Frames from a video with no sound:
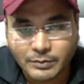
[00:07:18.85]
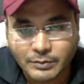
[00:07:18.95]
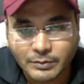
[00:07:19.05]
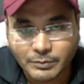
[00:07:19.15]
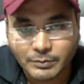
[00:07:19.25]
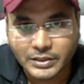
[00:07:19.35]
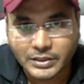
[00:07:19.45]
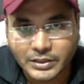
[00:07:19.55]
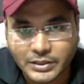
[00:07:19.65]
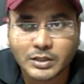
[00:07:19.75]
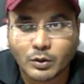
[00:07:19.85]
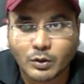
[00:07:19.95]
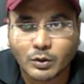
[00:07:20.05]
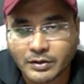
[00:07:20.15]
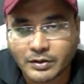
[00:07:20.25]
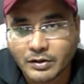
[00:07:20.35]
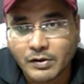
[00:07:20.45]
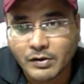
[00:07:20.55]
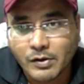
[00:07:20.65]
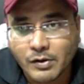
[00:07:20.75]
Yes, what is protein?
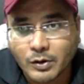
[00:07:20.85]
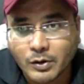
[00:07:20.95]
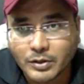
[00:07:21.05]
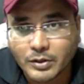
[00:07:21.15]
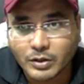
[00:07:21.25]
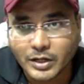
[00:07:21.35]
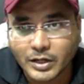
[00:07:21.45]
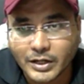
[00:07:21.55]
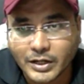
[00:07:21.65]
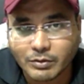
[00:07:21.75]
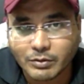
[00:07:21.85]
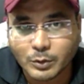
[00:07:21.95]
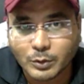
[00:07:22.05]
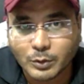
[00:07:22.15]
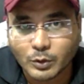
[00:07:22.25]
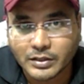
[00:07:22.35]
We have more idea about the protein.